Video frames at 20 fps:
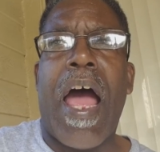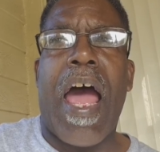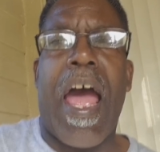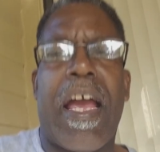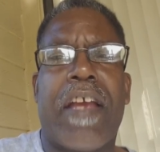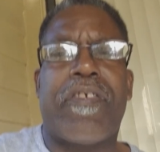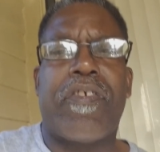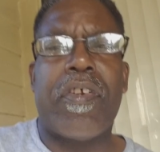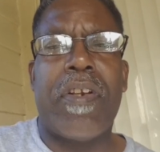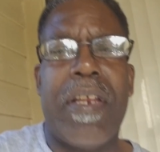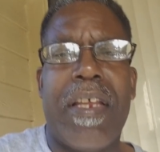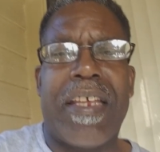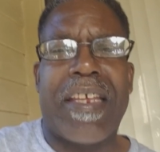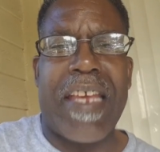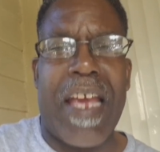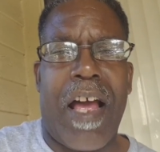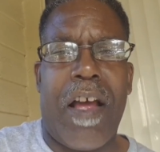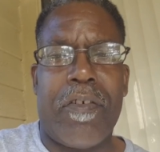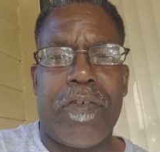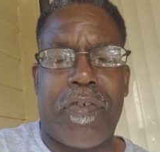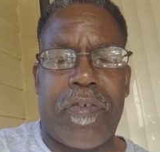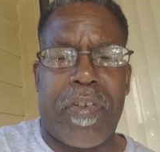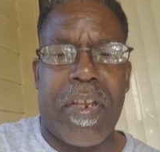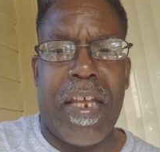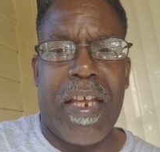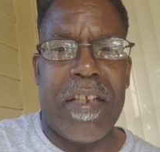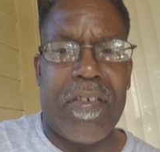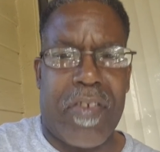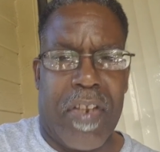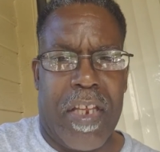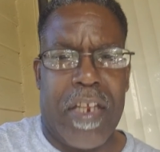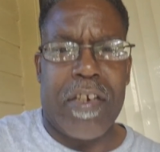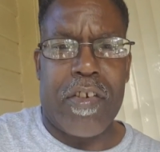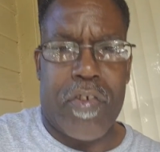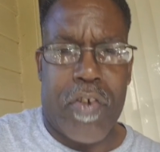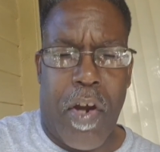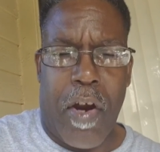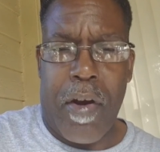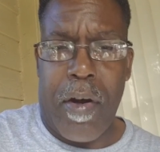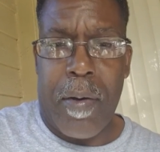actually couch things in
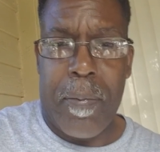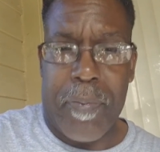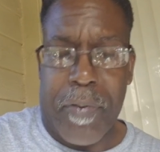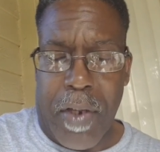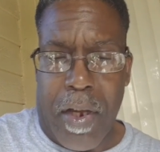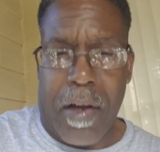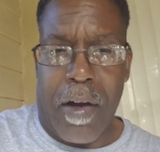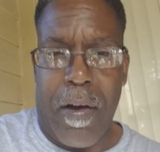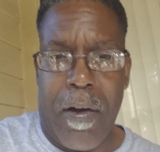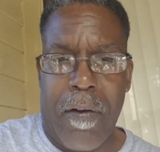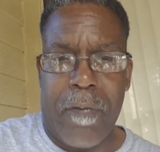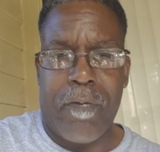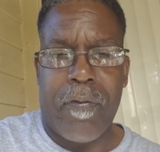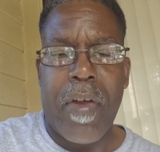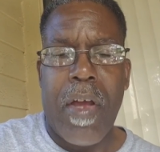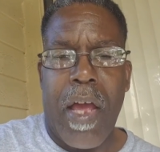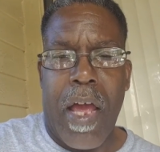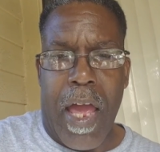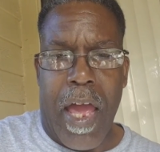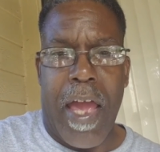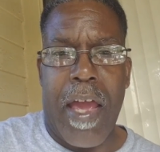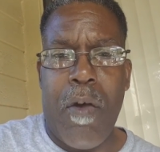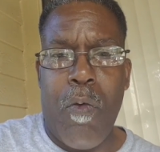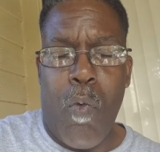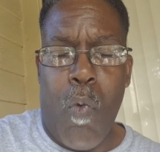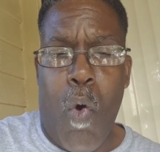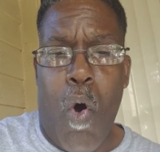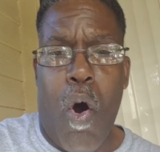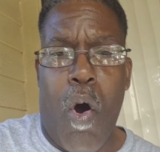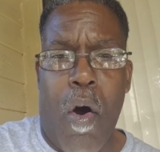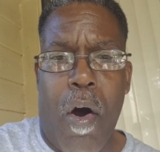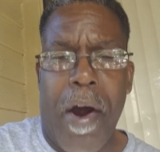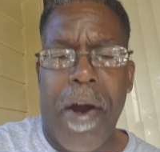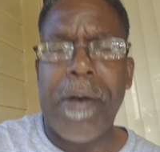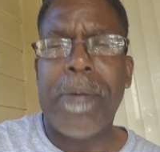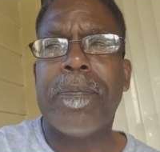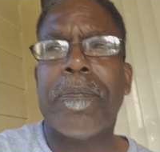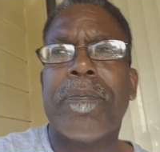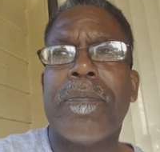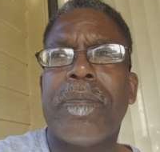terms of a war,